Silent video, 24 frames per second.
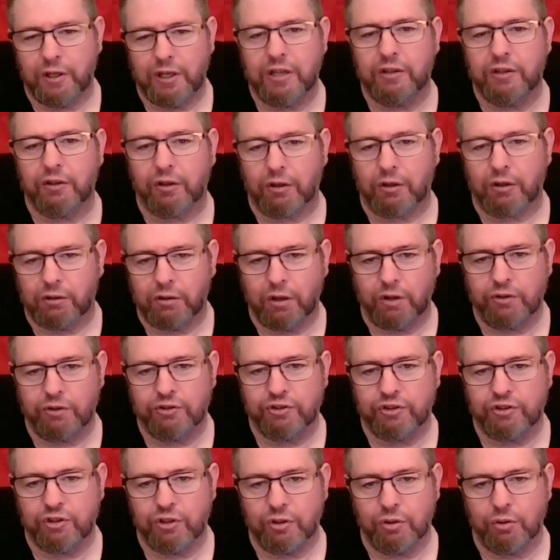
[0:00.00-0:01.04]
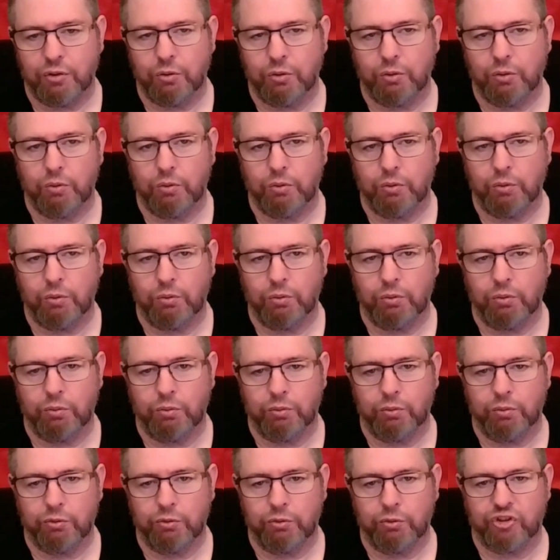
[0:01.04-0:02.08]
either close to
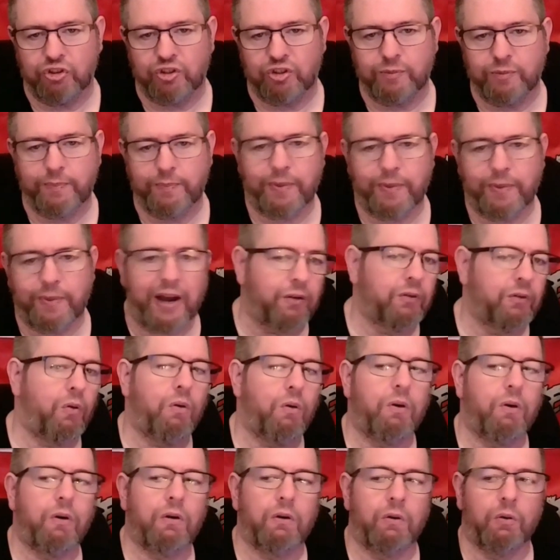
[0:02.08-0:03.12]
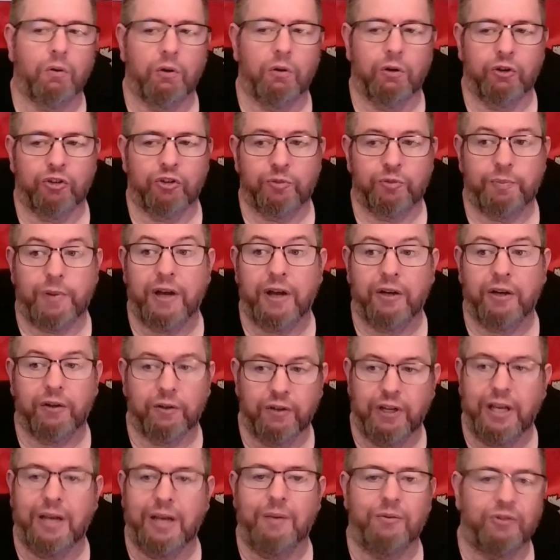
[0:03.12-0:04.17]
spider lore
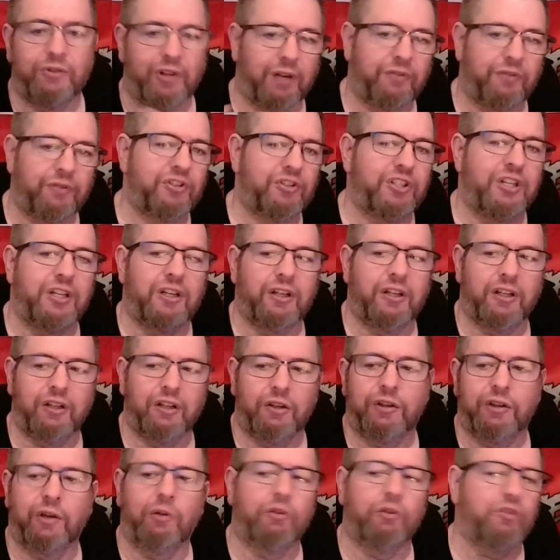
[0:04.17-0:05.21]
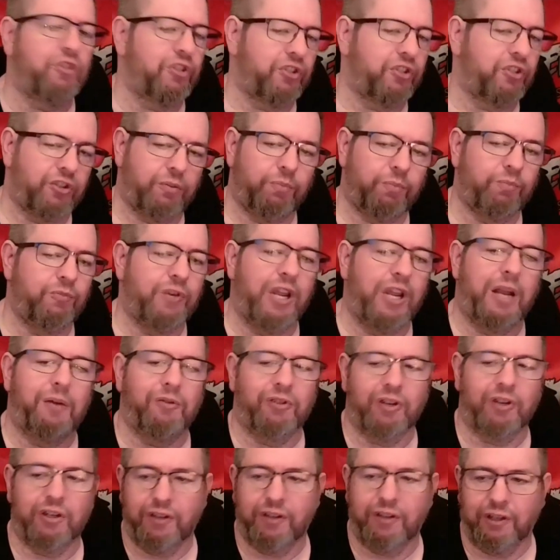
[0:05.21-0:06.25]
or spider names that I've seen in it, or just
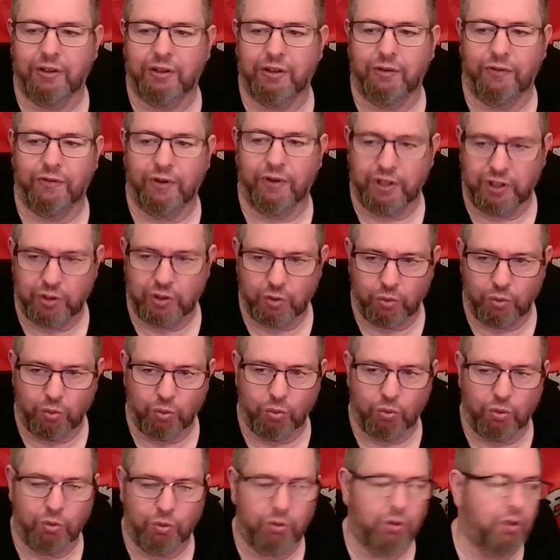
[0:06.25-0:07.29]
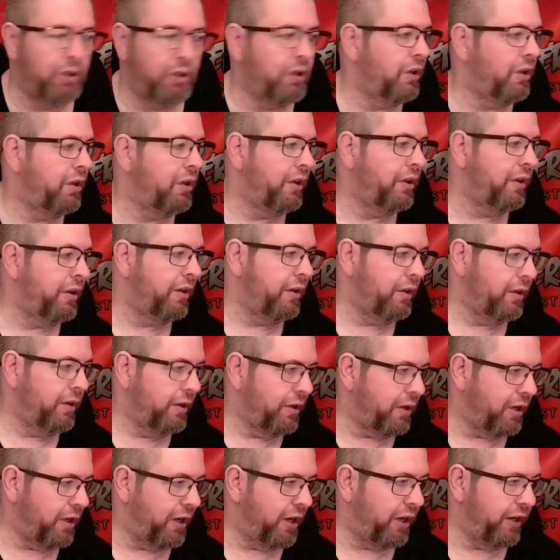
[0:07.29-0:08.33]
names that I think are very cool.
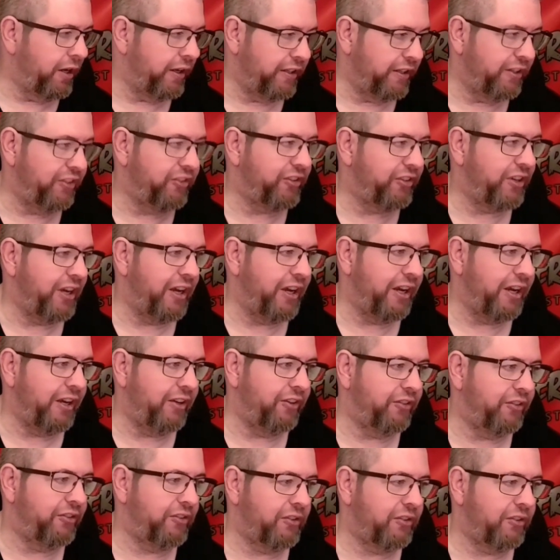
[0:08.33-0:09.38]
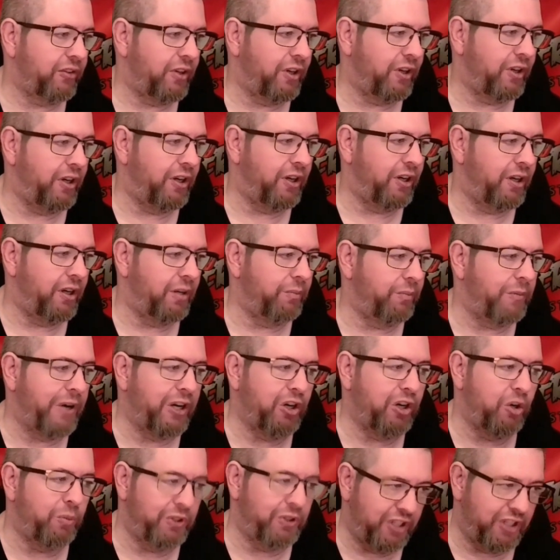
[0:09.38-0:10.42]
In this case, my
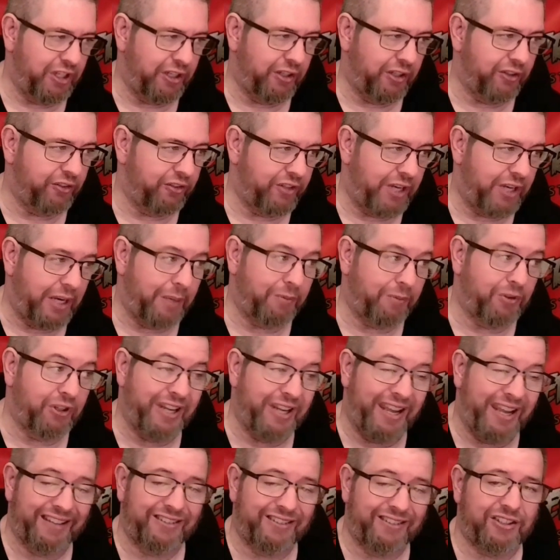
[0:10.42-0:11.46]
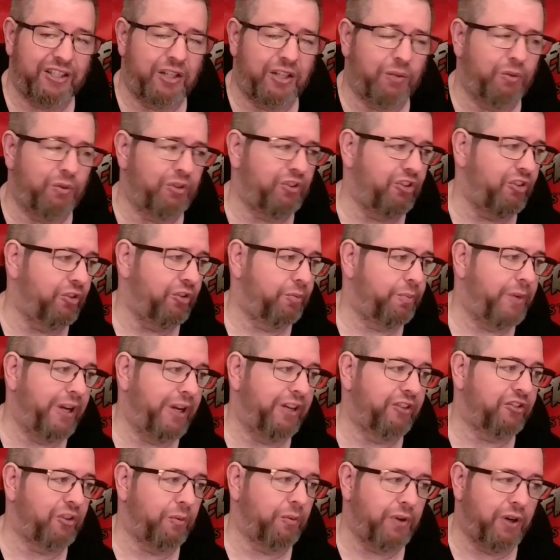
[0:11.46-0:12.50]
OBT is named Nancy, which is
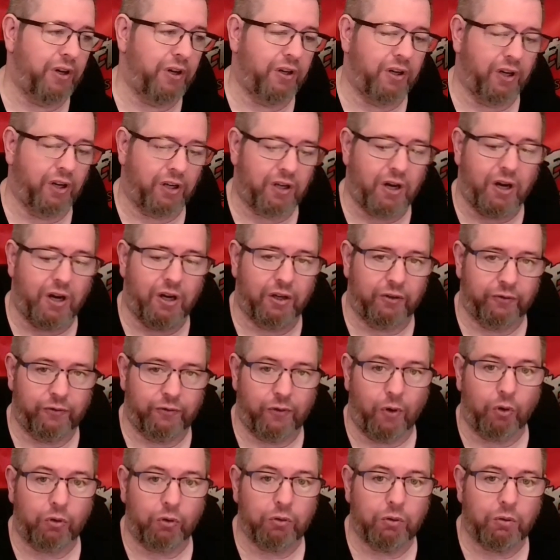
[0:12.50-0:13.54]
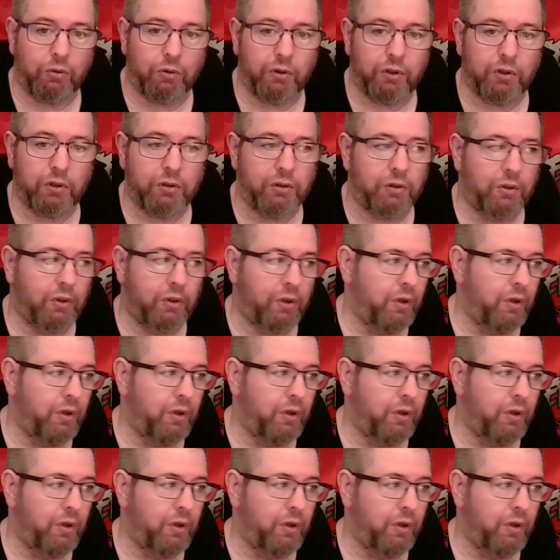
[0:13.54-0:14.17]
based upon Akan folklore,